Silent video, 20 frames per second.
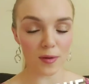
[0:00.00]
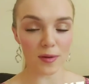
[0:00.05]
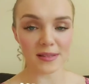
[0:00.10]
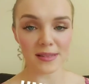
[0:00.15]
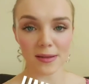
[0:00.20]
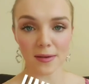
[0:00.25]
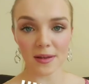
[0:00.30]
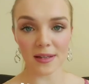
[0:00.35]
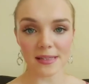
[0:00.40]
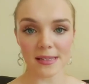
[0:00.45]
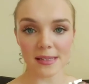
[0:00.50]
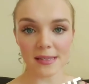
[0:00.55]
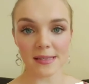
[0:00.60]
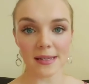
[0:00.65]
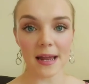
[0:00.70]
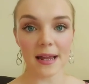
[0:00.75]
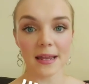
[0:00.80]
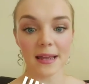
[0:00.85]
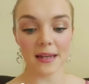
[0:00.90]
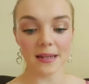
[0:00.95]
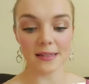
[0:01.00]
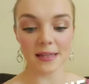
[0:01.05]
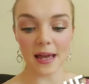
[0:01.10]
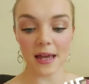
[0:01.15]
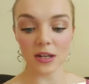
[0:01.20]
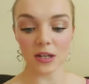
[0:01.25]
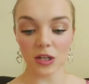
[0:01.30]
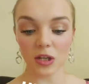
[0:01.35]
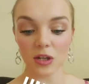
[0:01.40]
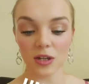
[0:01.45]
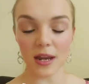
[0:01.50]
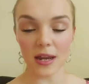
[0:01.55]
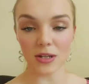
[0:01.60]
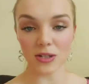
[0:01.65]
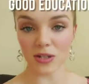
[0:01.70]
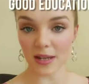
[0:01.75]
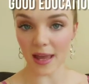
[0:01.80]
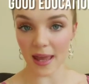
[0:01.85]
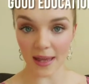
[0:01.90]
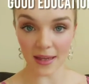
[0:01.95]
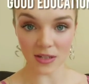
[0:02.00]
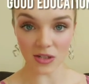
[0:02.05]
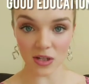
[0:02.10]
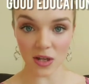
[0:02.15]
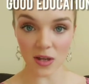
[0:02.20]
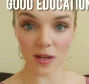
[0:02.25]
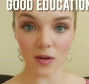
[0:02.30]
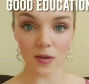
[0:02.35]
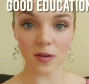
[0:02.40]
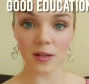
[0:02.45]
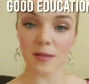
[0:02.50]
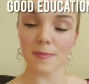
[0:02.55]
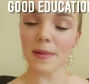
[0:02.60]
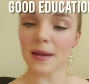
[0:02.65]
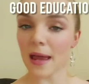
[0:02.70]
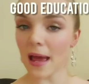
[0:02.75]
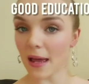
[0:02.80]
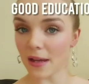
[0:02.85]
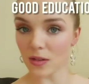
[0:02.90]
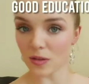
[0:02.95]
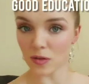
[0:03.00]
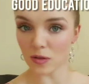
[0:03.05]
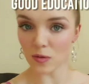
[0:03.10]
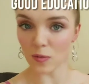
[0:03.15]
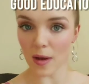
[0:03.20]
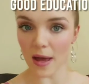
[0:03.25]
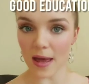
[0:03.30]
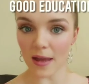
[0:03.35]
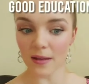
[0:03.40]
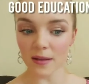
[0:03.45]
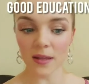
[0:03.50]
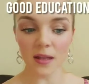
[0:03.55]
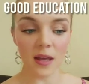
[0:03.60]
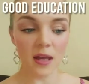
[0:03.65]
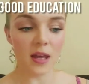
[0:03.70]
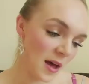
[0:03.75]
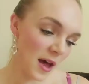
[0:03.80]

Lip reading: as long as the stallion has had a good education or has been handled well.